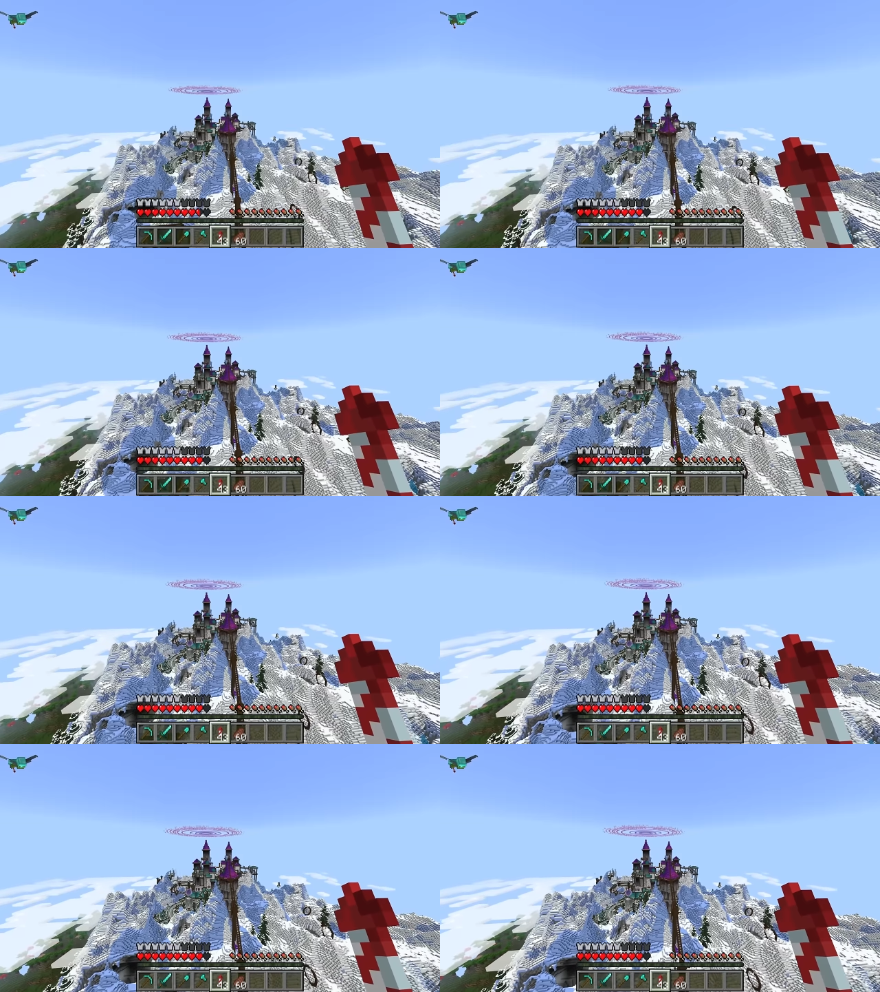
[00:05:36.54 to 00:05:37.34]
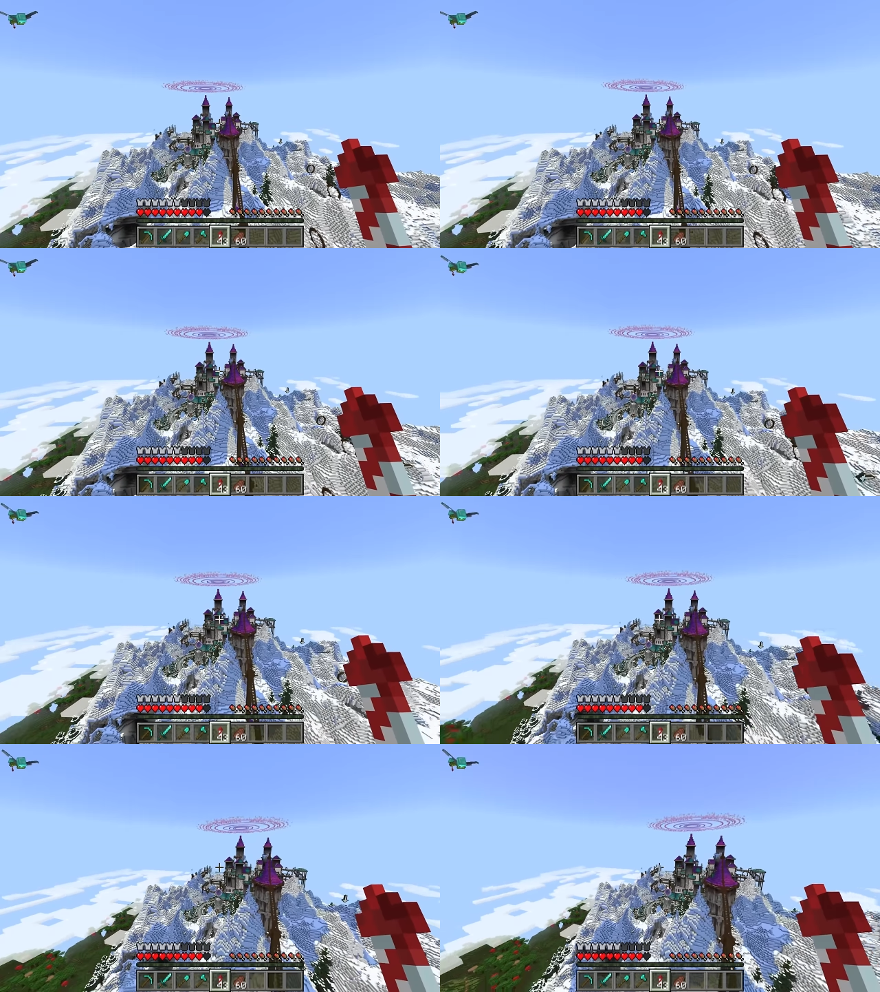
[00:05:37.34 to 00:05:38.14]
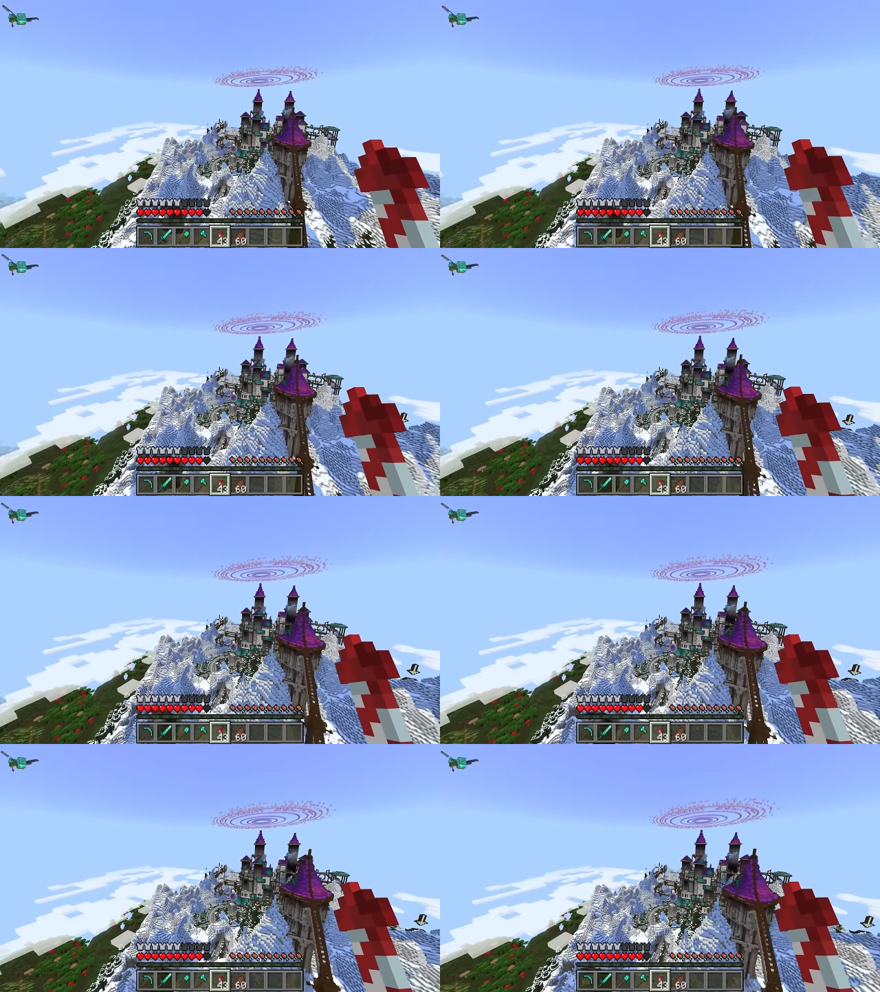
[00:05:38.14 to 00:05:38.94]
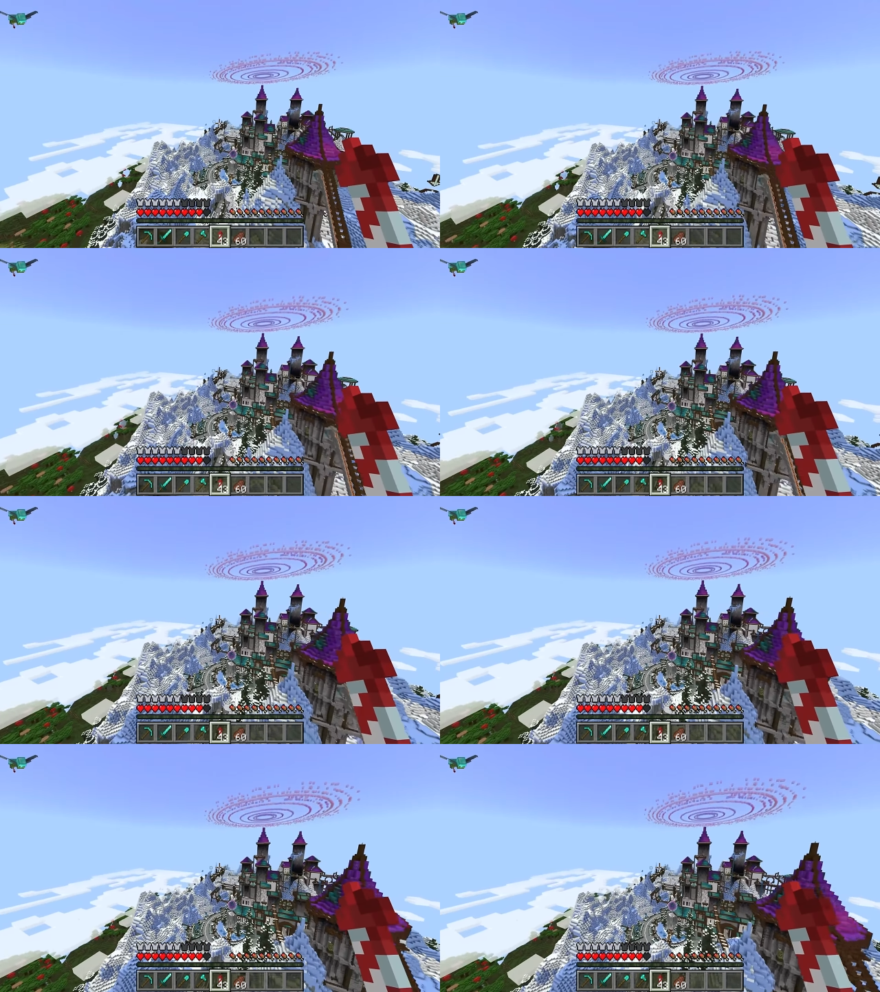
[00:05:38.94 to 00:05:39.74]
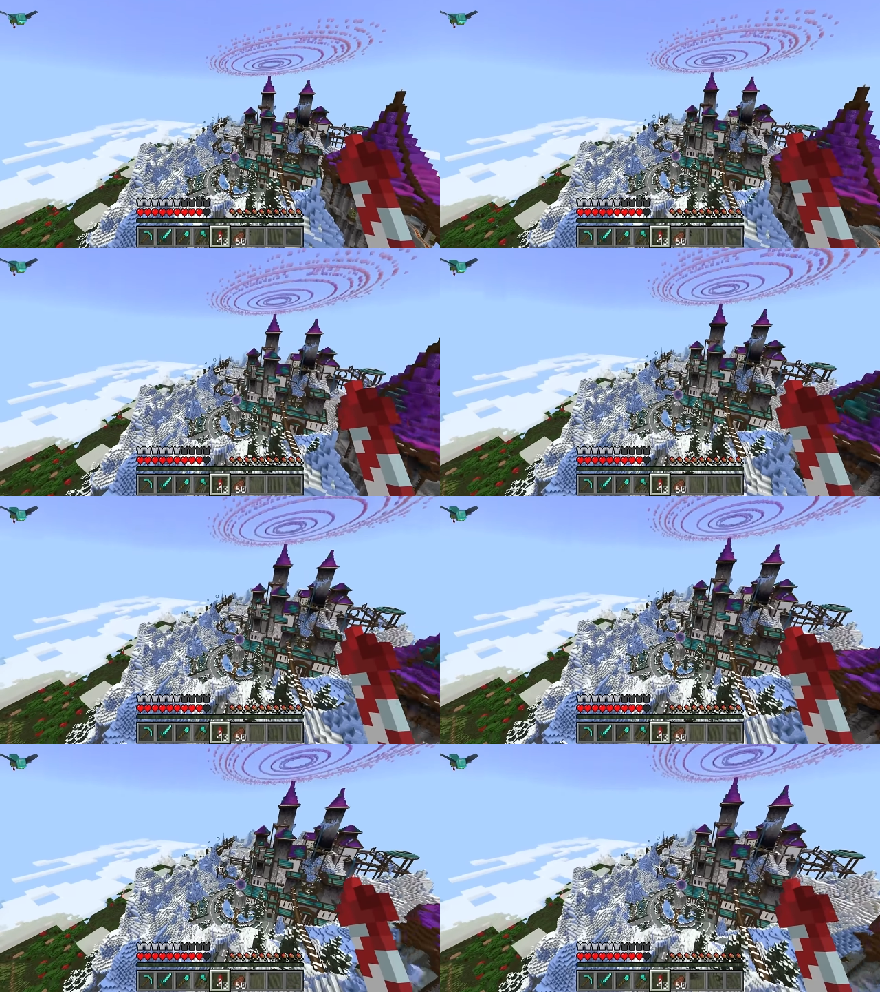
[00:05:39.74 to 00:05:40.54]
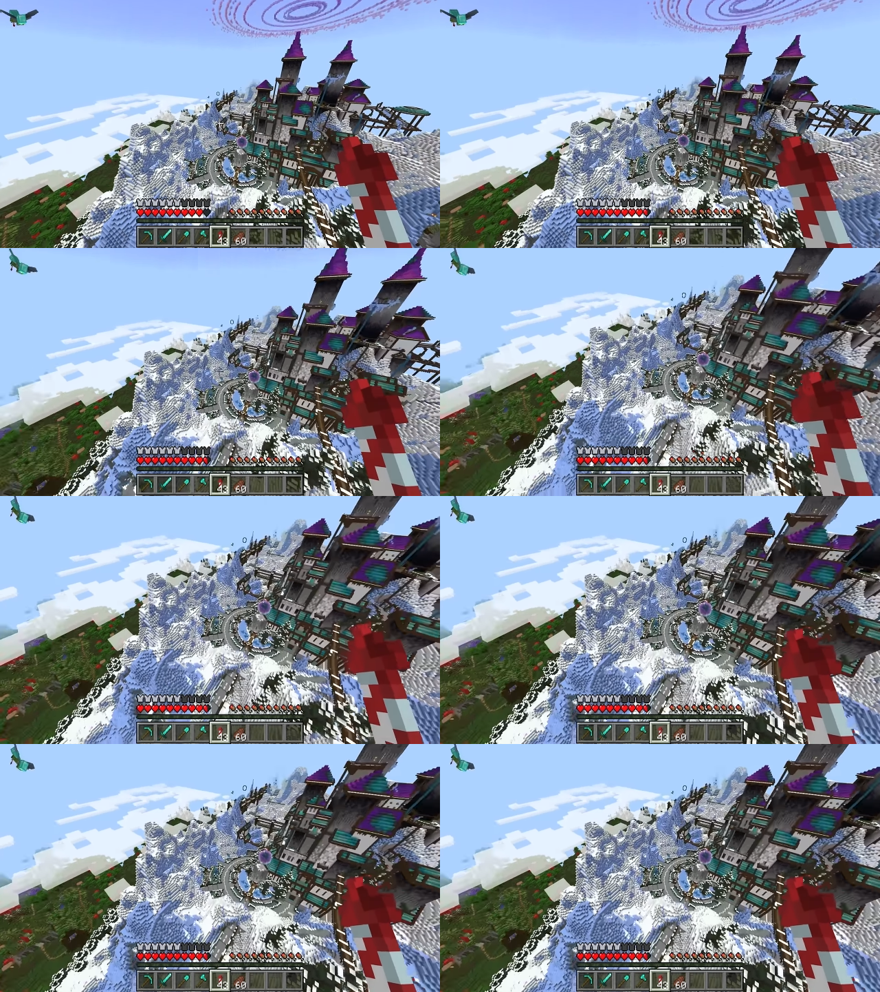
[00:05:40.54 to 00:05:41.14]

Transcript: (no speaker visible)